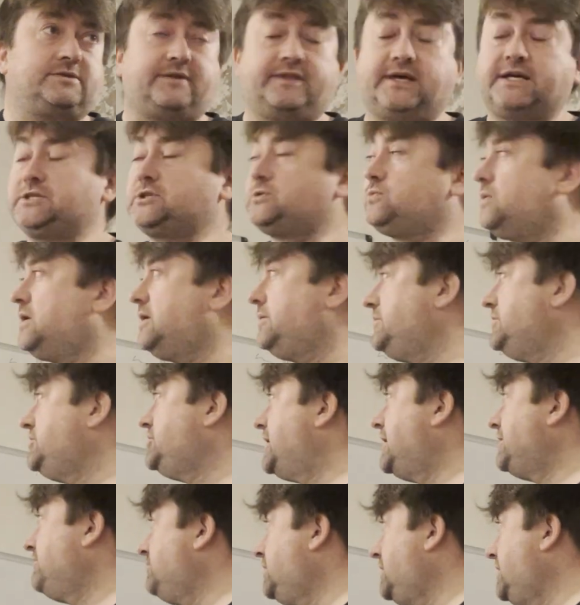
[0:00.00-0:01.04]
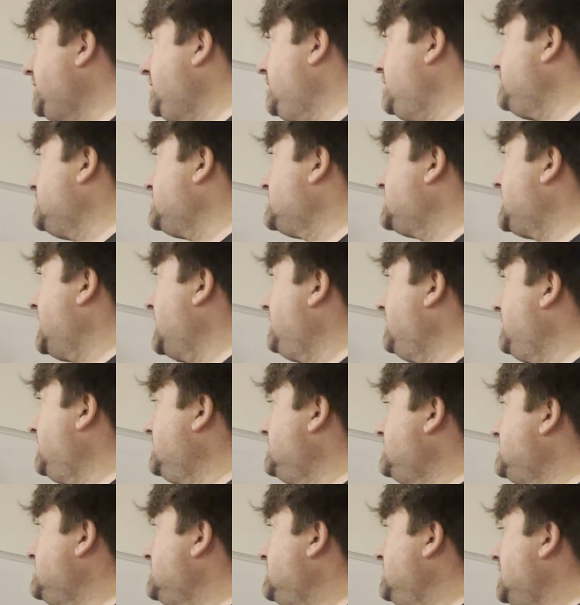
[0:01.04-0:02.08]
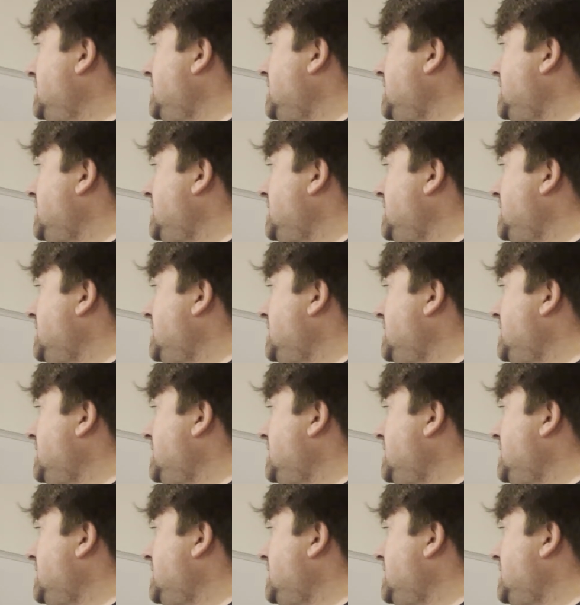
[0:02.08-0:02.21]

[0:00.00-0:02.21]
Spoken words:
So that's why we generally use standards.